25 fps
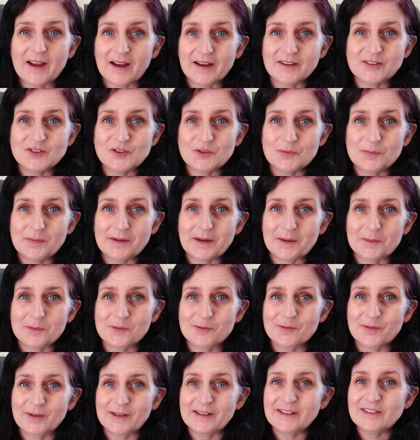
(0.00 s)
I should be able to
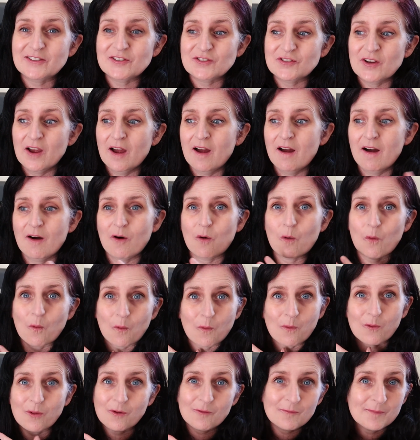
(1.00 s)
finish
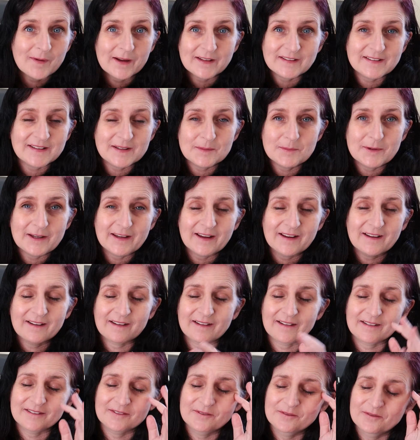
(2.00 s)
all of my
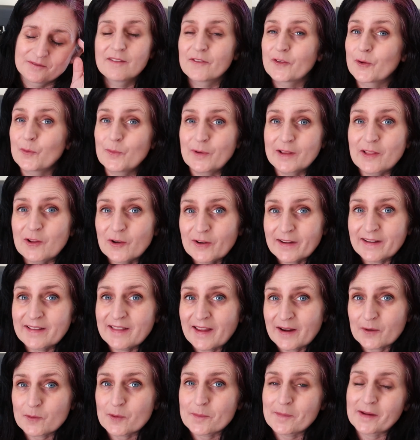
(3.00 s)
TBR. So we're looking
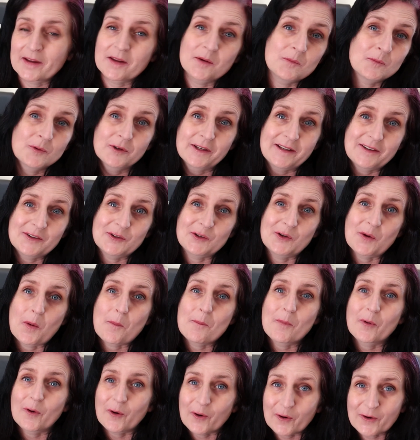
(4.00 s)
like we're making pretty good
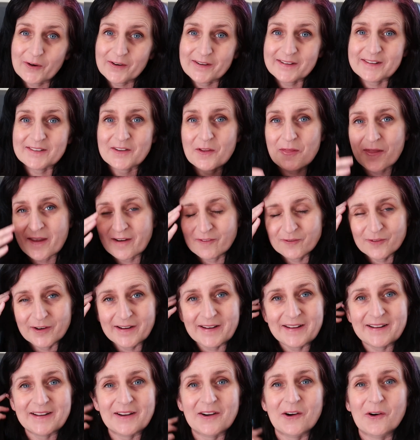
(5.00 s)
progress on that
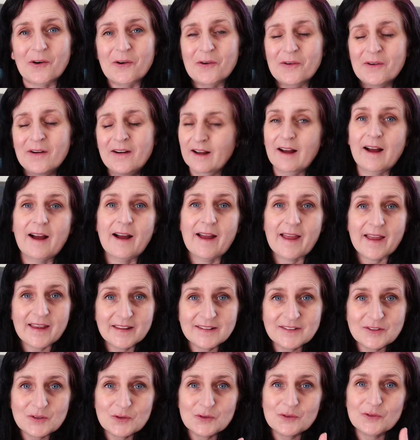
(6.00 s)
reading goal.
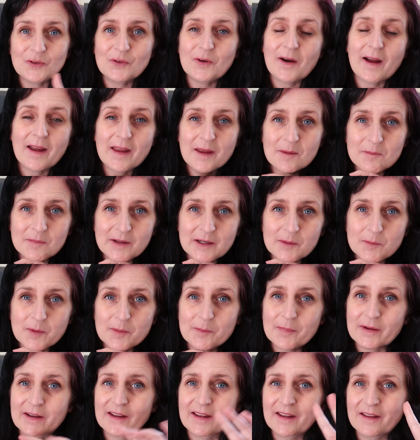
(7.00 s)
As usual, I am going to be
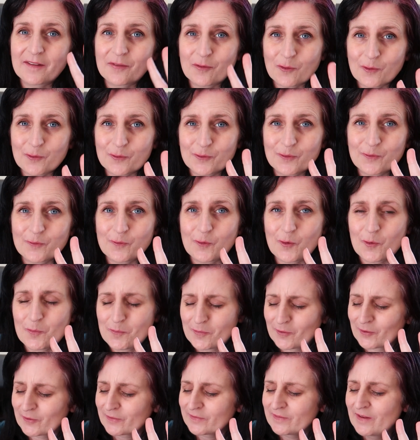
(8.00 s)
picking those 4
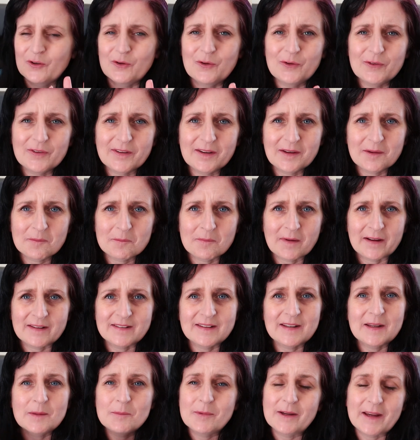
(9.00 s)
books using my
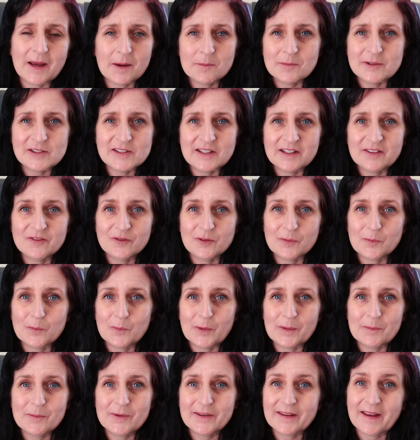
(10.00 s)
TBR Machine
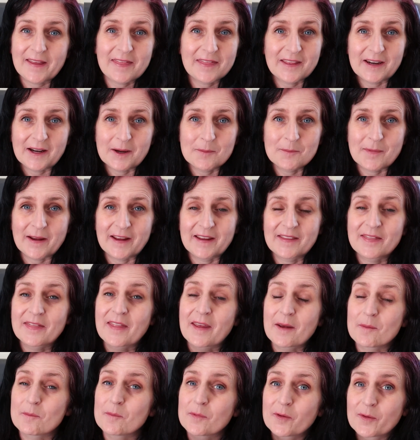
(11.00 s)
website that I made
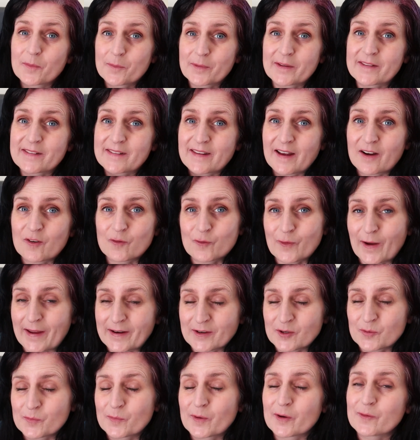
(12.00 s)
that spits out
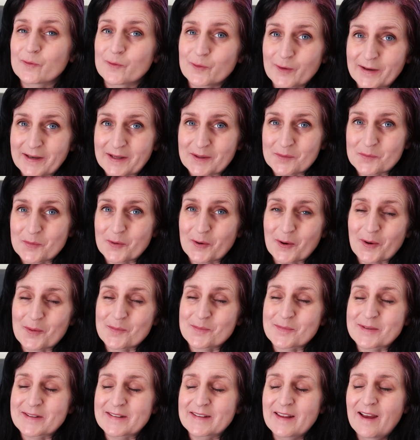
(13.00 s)
random reading
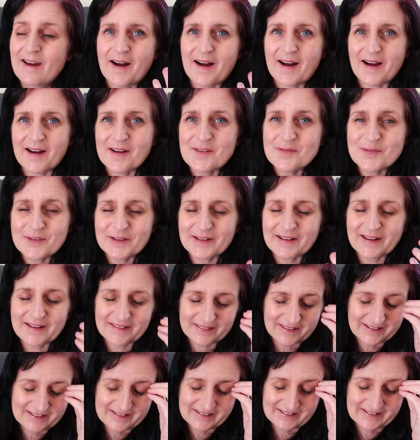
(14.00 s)
prompts. I feel
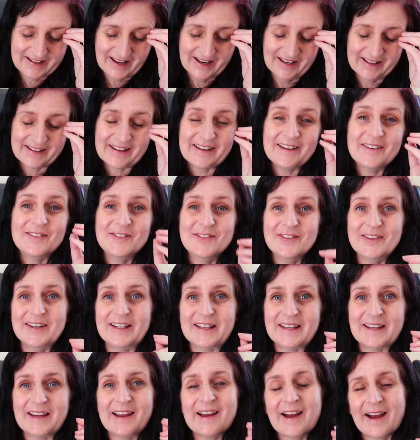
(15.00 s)
like this is going to get
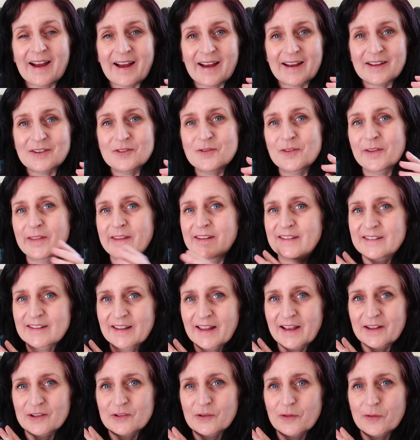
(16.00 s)
really hard for these
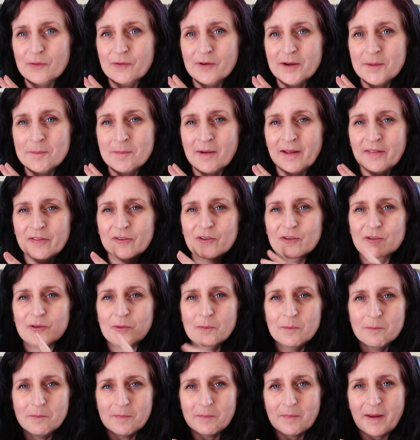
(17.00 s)
last 3 months to
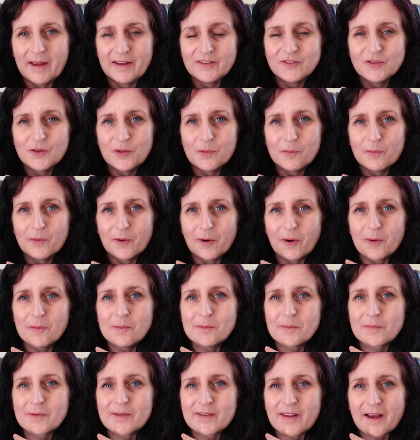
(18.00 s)
match the
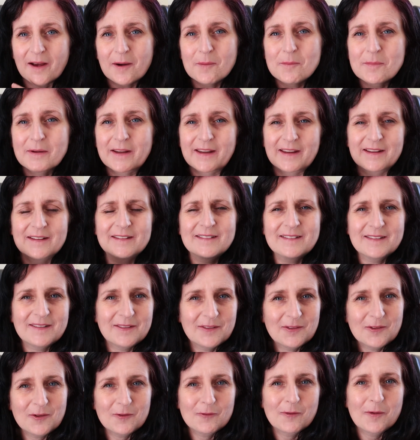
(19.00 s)
prompts up against
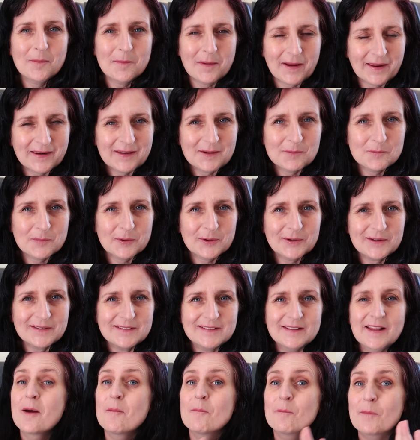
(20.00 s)
the remaining books,
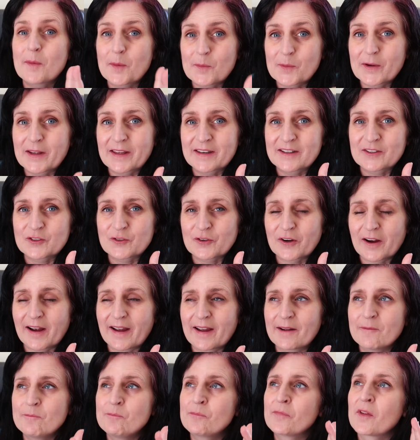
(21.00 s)
but we're going to
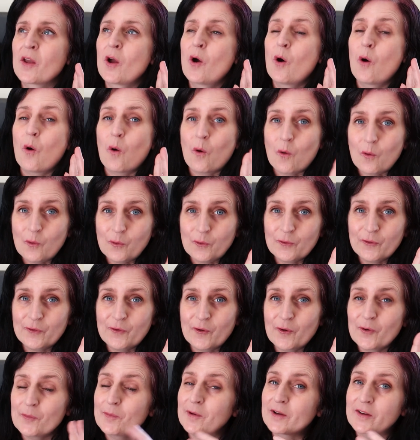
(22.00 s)
try.
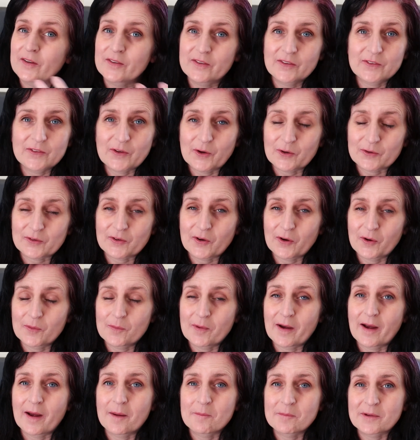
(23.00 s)
Also, because it's
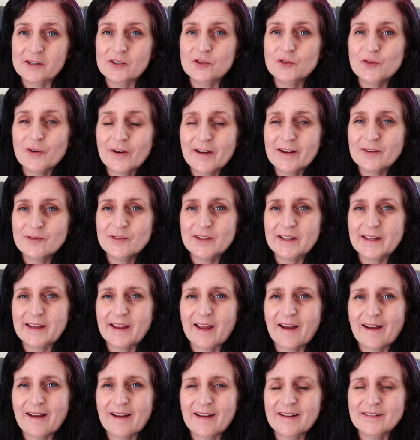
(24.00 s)
October, I'm going to try really
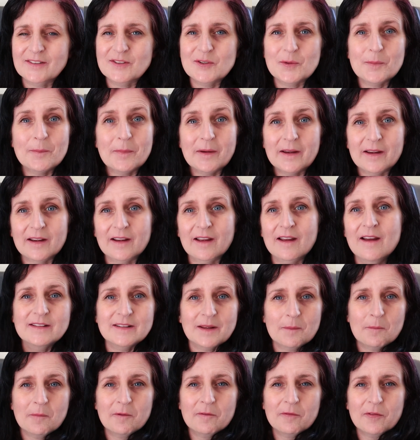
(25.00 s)
hard to pick
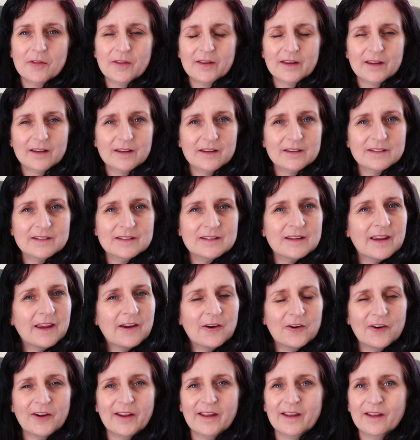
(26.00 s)
some of the
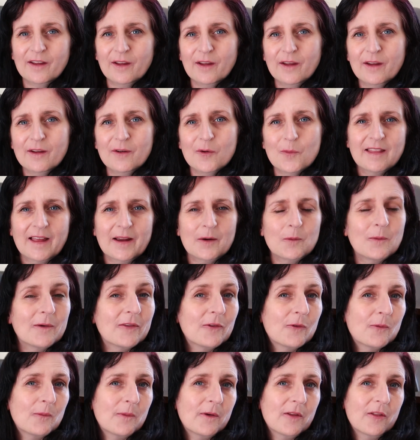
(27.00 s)
scarier, like
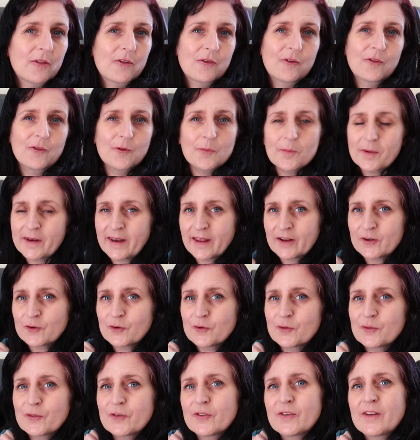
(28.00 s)
ones with
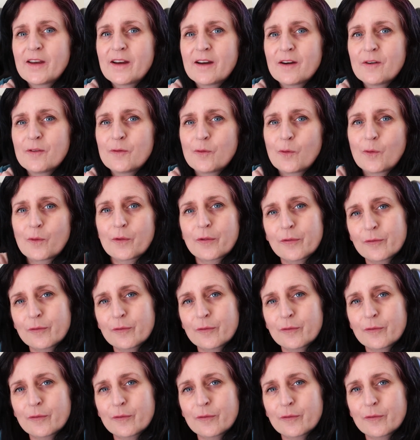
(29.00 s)
supernatural stuff or